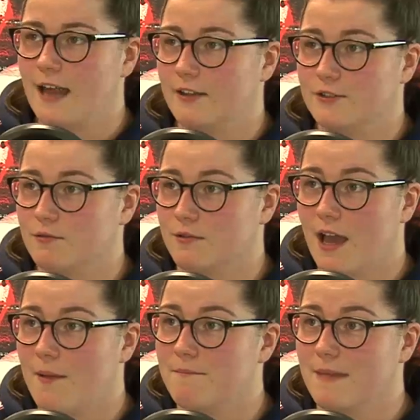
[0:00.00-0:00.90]
and are doing
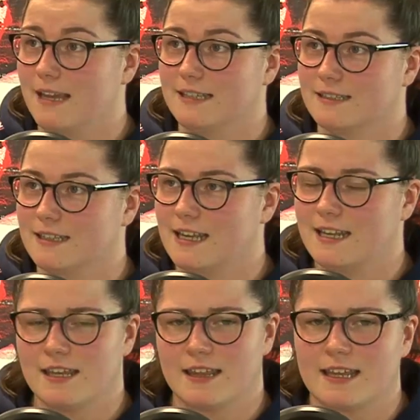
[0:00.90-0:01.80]
amazingly,
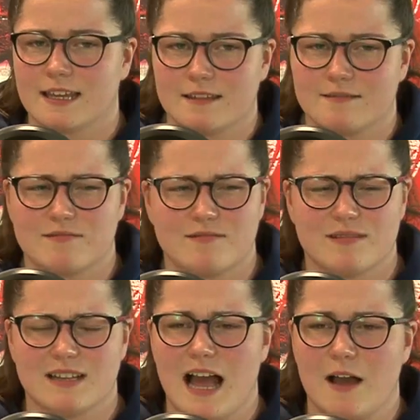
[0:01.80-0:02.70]
and you think,
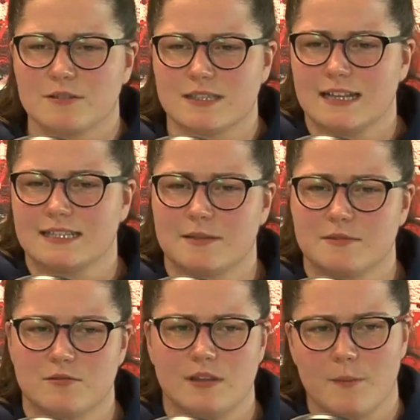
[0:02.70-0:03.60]
well, how is that team
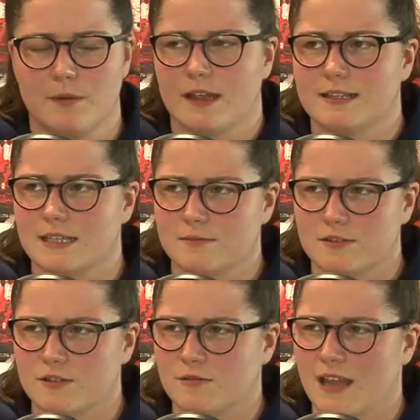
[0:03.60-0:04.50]
doing that, but that team's
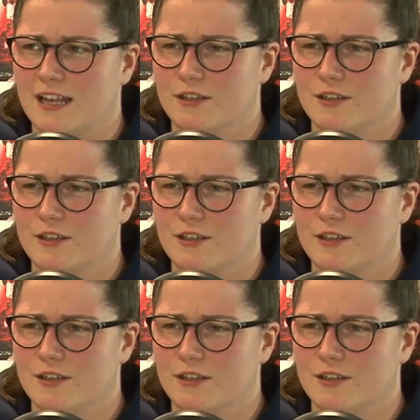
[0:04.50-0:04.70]
not doing that?